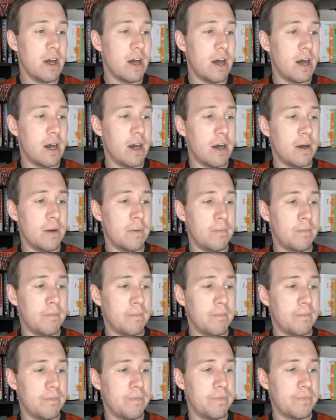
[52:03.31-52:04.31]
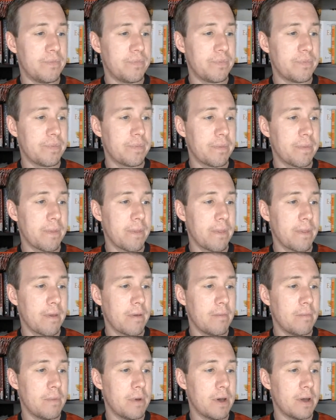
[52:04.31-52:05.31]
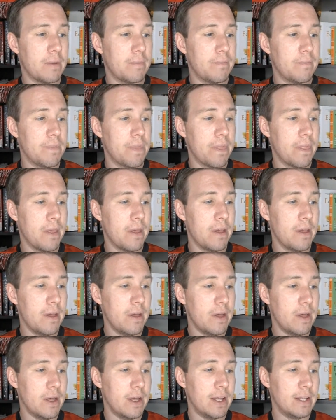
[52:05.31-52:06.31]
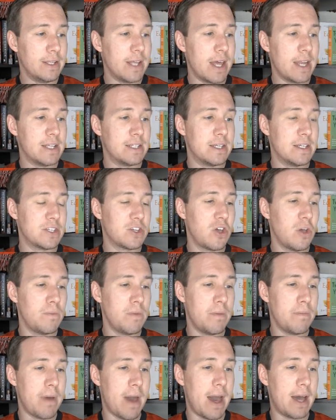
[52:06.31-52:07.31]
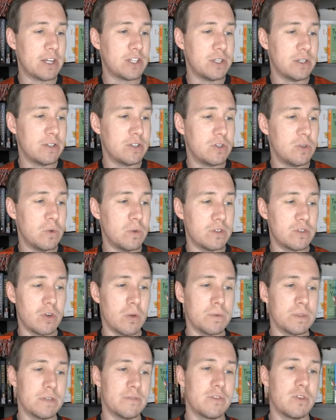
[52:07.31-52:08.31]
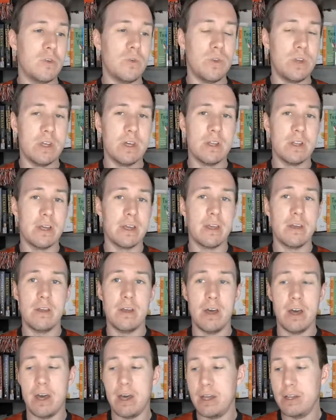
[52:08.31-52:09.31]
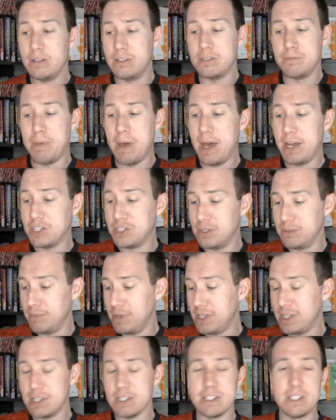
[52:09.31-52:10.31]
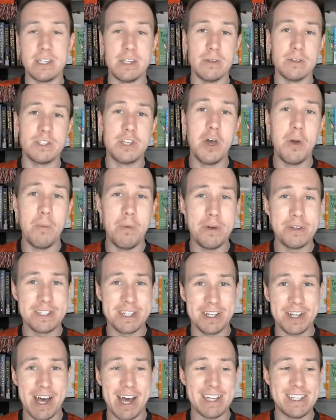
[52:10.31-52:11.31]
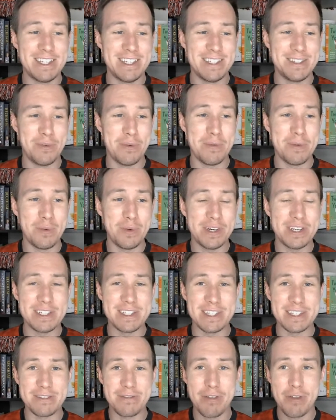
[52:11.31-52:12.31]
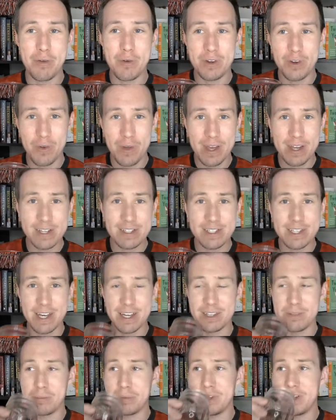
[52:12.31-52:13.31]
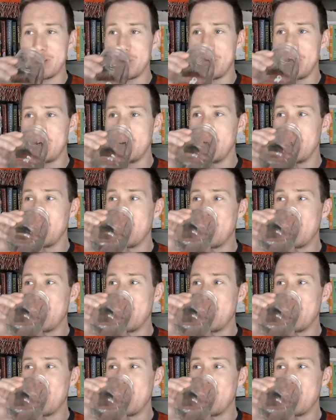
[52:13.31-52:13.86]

But Danny says could be passion too in terms of Cunha. Like, does passion make you steal someone's glasses? I mean, what is this, 3rd grade? Is he on the playground?